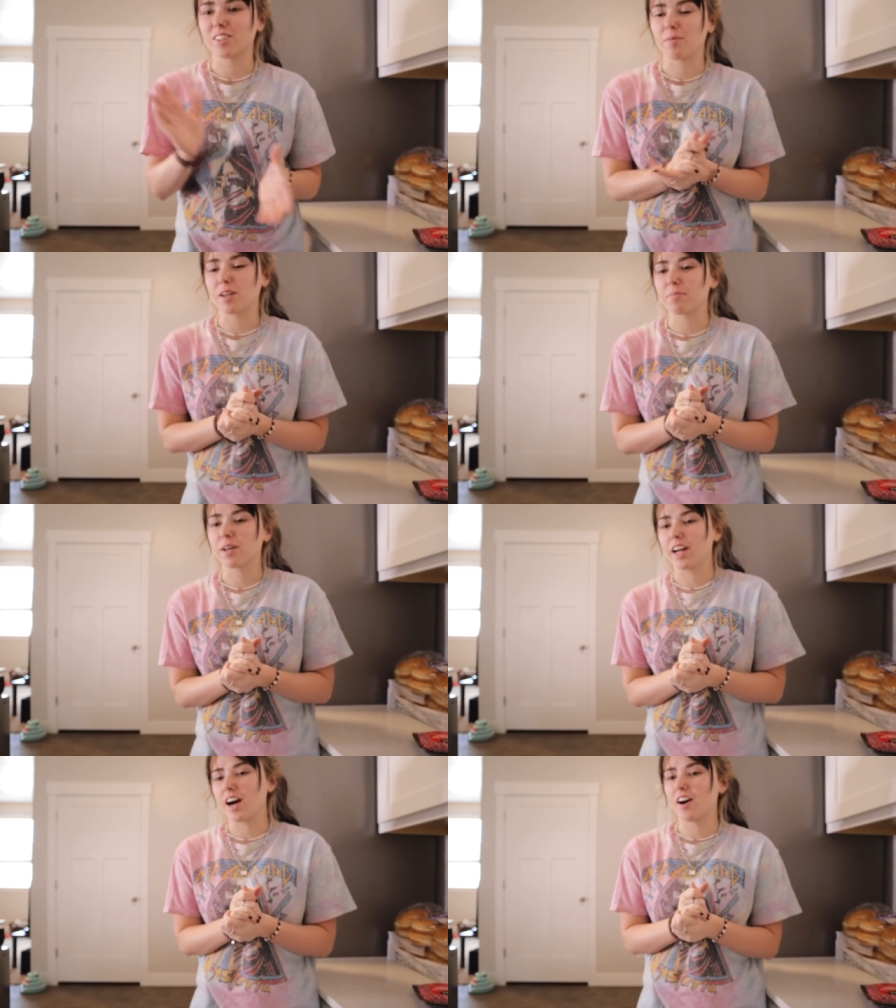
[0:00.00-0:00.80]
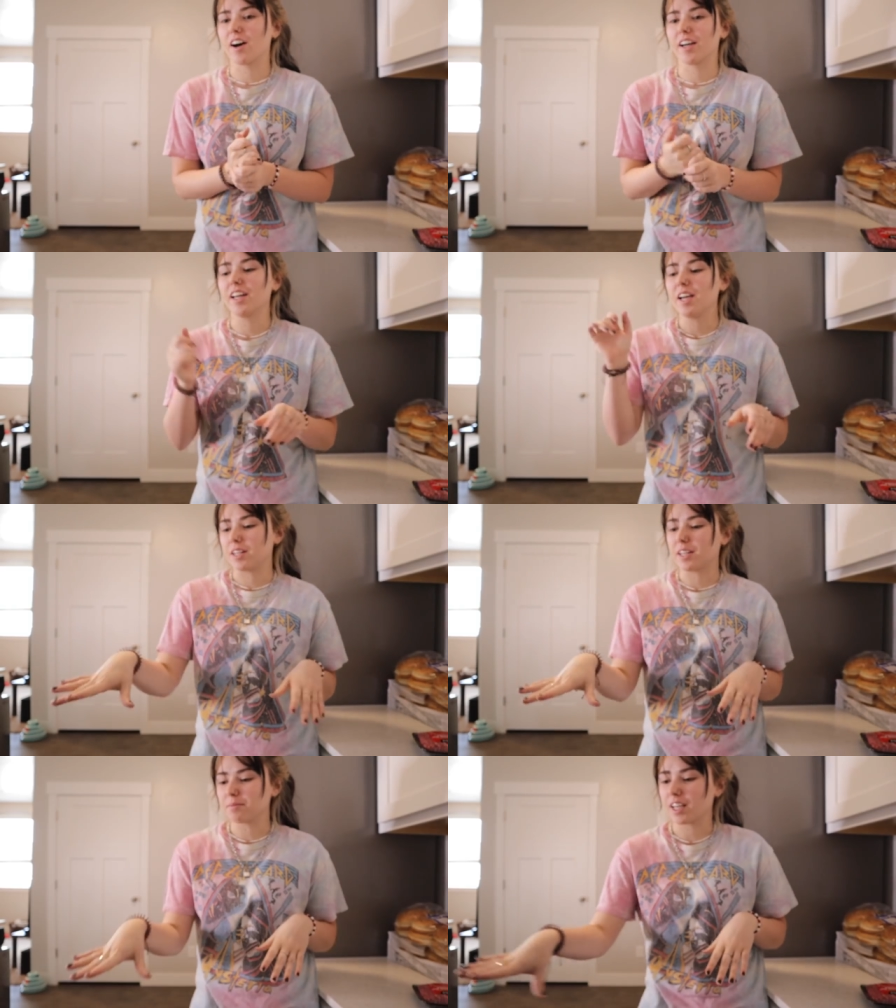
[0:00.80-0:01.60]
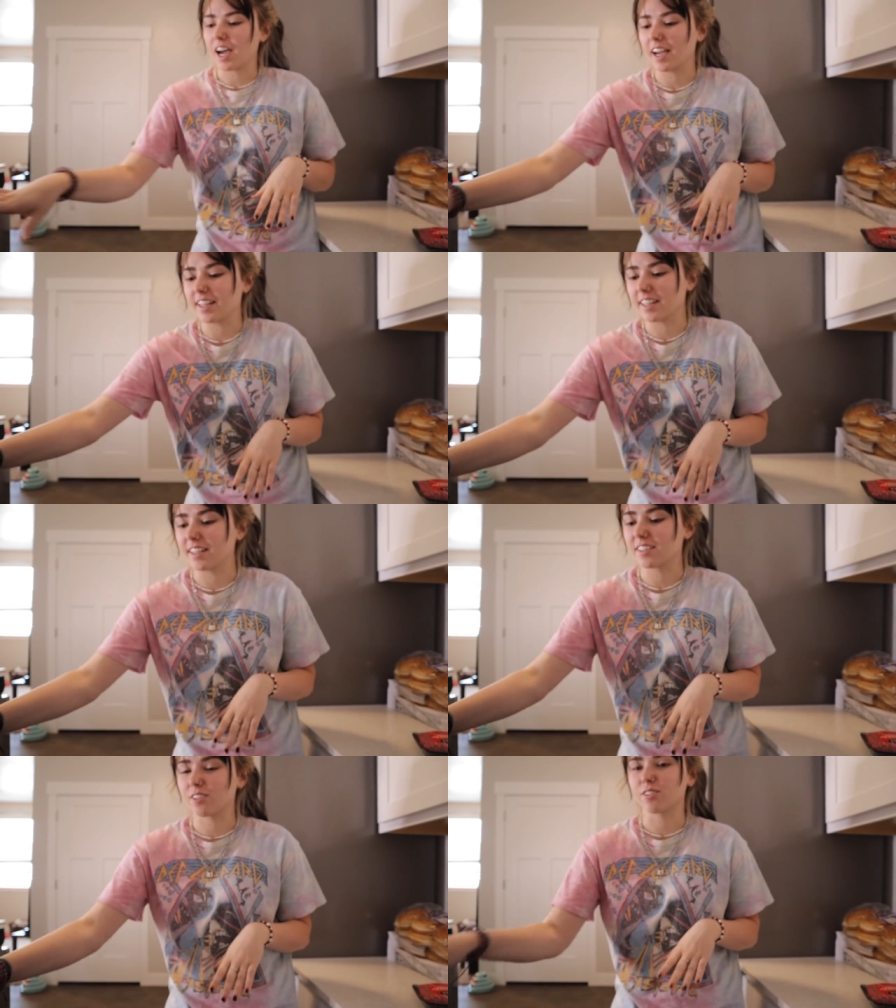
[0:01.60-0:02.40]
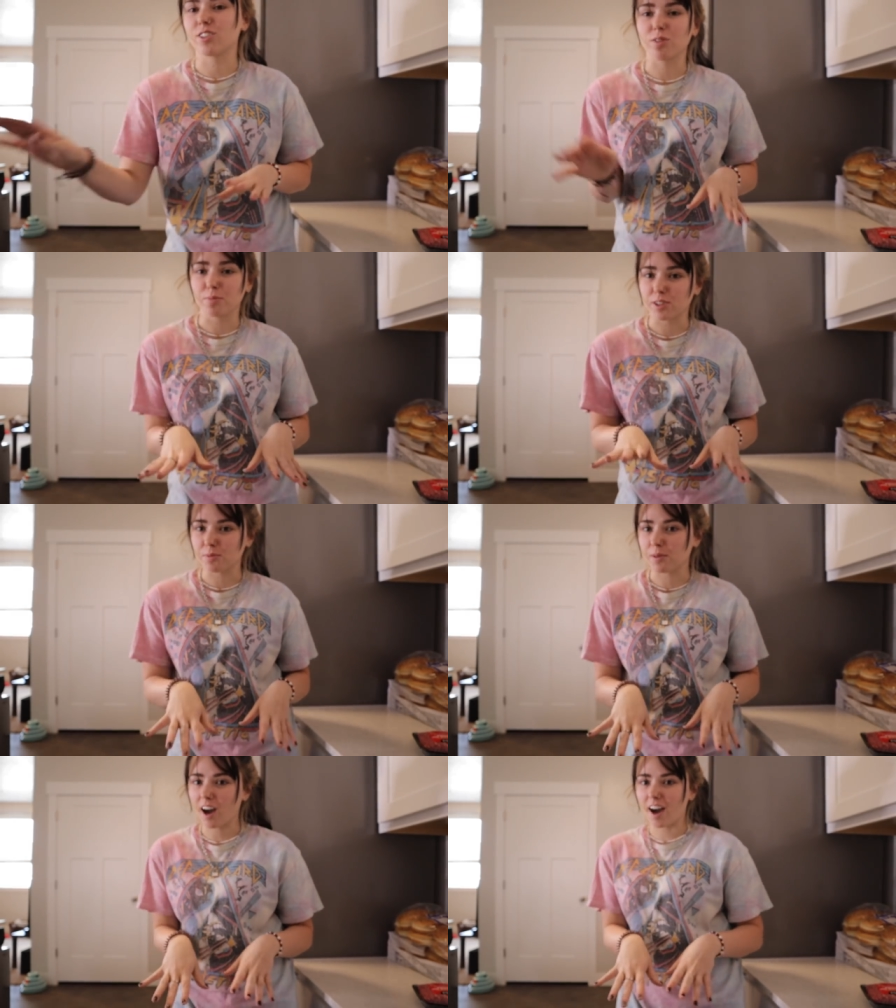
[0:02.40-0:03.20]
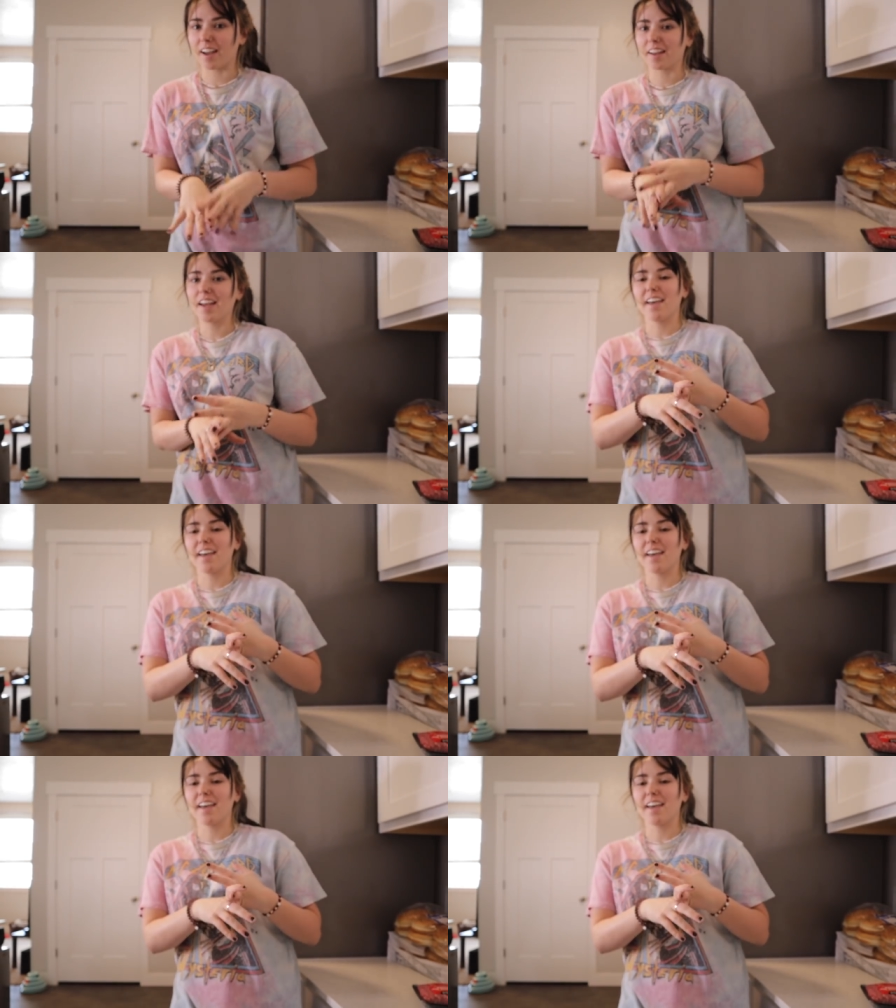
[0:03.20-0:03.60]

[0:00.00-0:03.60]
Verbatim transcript: so I'm gonna put it on medium to high heat till it's super, super hot,